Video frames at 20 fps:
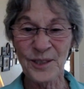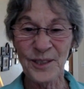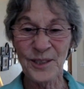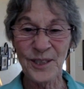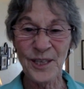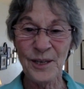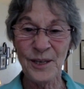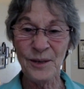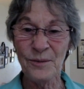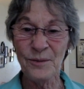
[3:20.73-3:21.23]

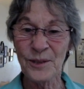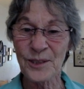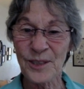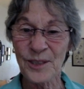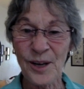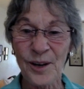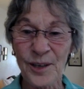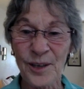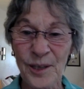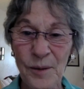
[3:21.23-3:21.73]
and he was
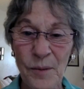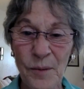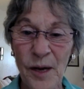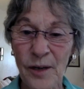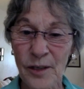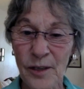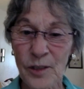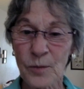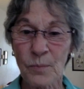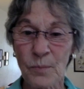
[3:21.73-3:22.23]
talking
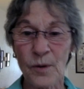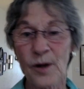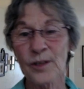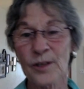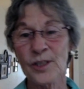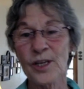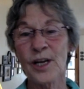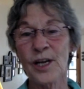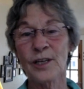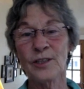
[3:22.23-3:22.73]
about his
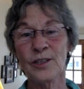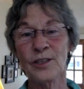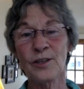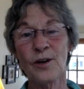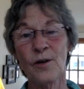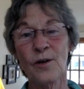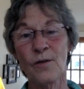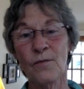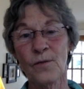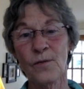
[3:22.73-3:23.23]
project,
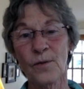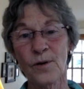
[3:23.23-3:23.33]
you know,